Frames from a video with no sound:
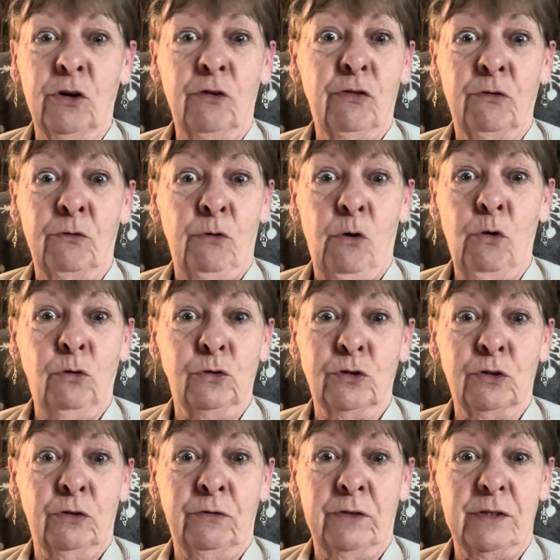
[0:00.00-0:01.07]
through the whole
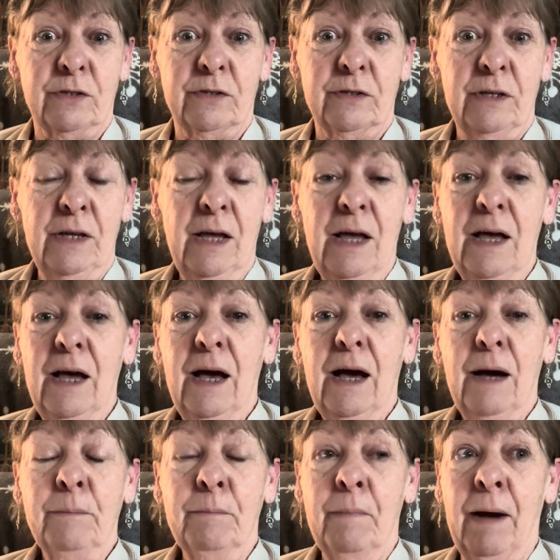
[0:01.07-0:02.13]
service.
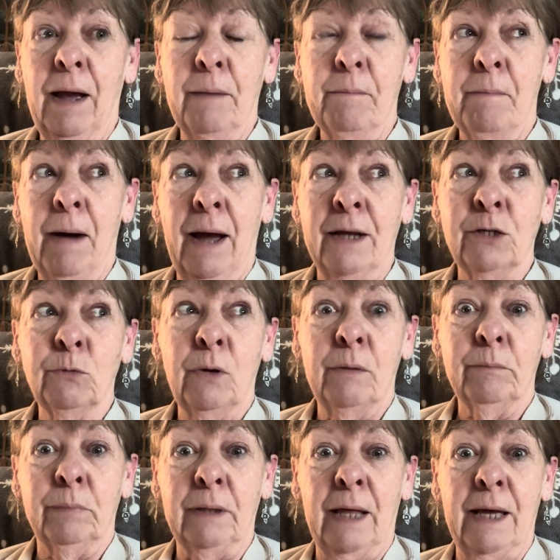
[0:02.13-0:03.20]
My mind went
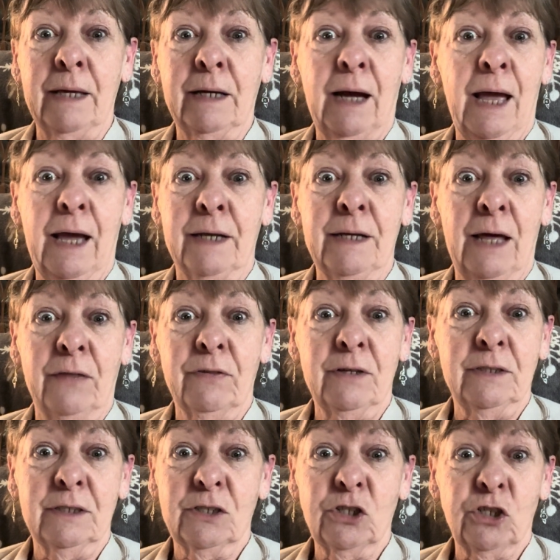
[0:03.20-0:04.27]
blank. I had nothing
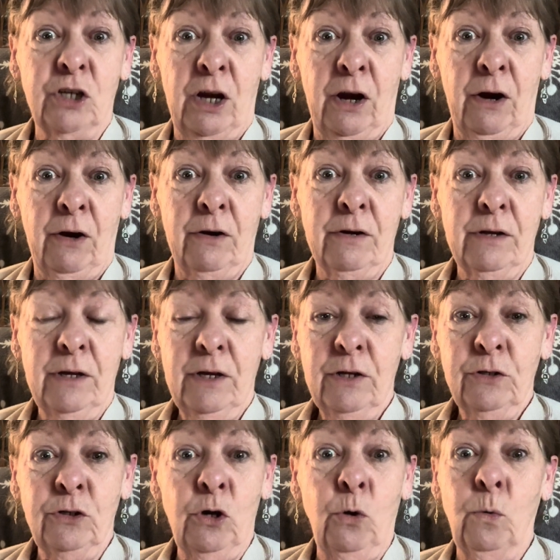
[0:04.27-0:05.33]
to share,
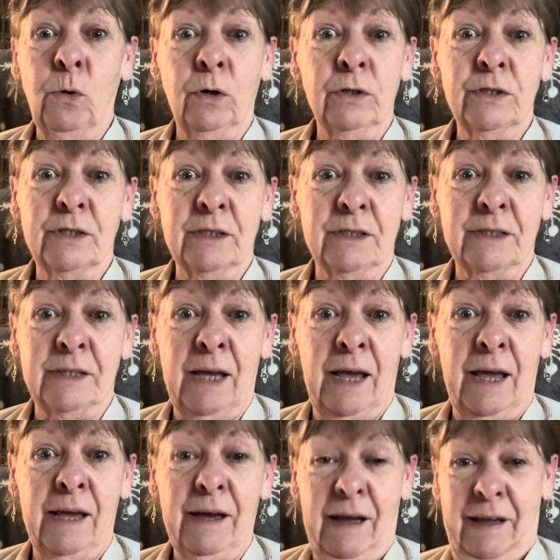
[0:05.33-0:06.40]
no words to
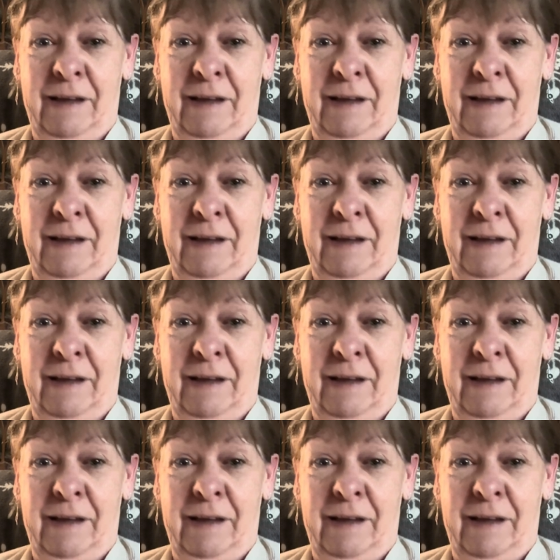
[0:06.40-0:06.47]
say.